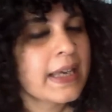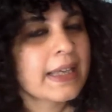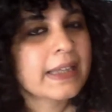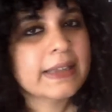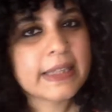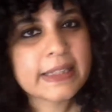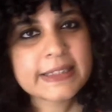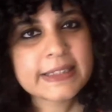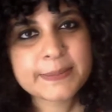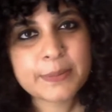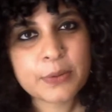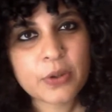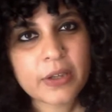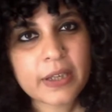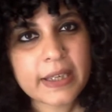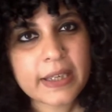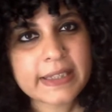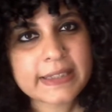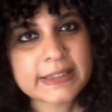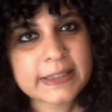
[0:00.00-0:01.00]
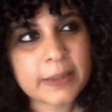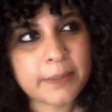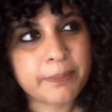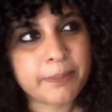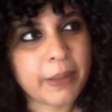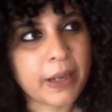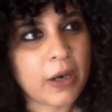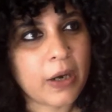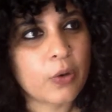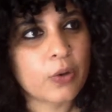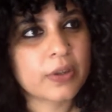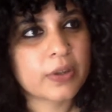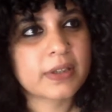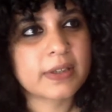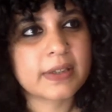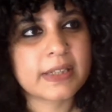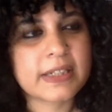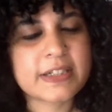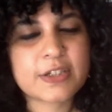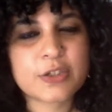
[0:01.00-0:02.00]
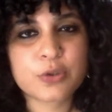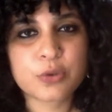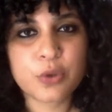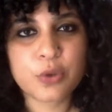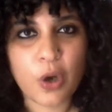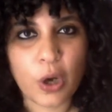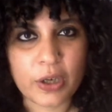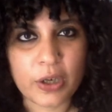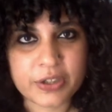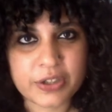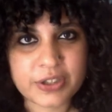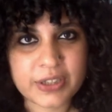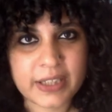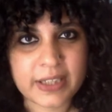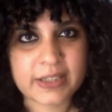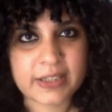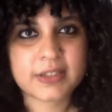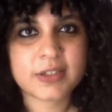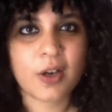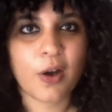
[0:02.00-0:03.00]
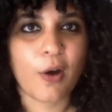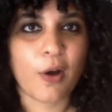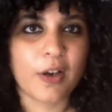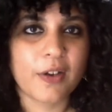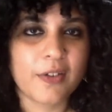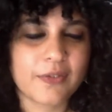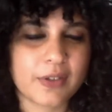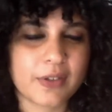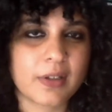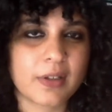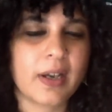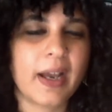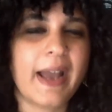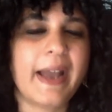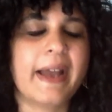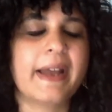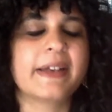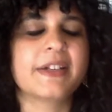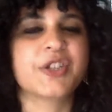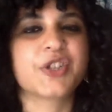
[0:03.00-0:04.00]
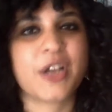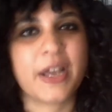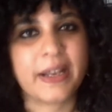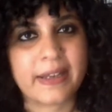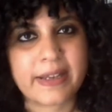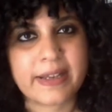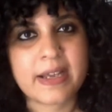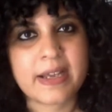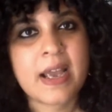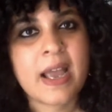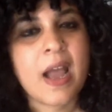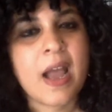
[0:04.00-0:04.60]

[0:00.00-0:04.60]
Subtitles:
This book is about these 2 college kids, Oliver and Jenny.